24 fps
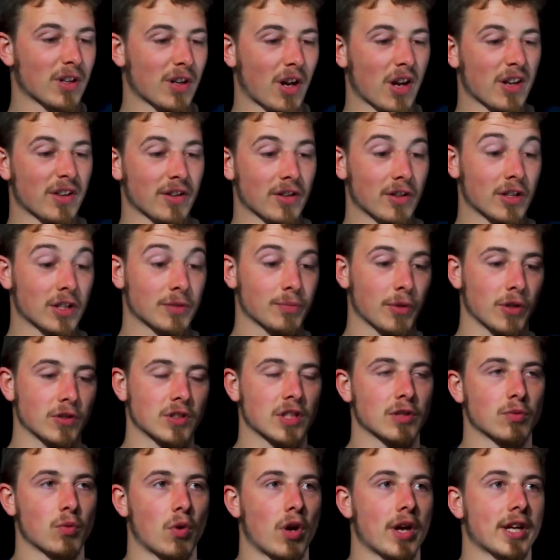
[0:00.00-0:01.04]
I suppose
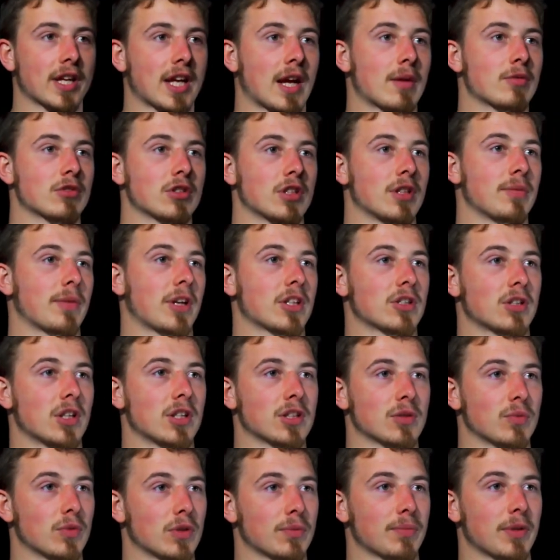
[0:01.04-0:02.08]
that's why it captured the
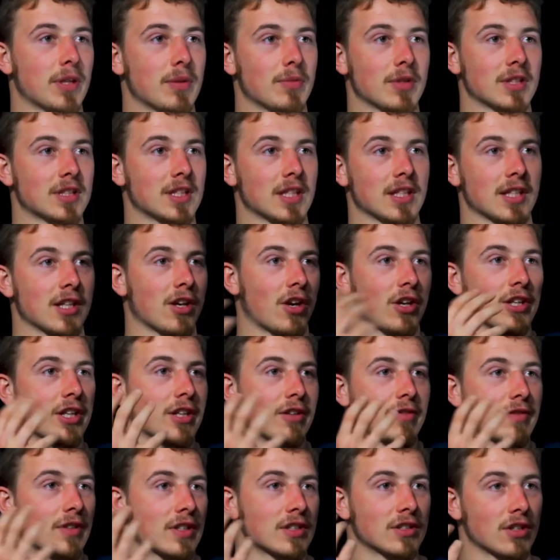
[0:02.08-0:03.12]
imagination with the BBC. The idea
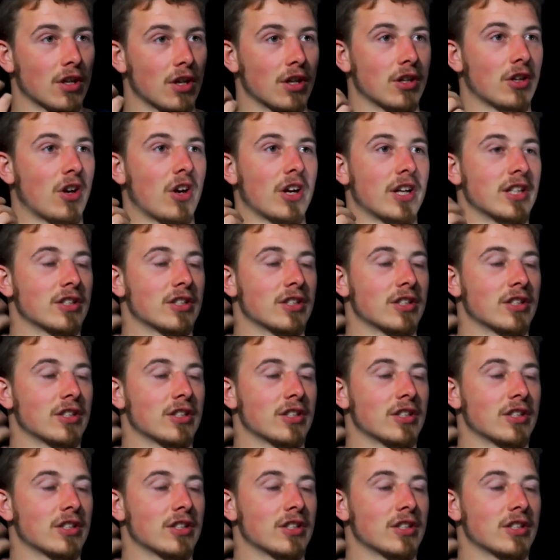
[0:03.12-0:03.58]
of this third eye.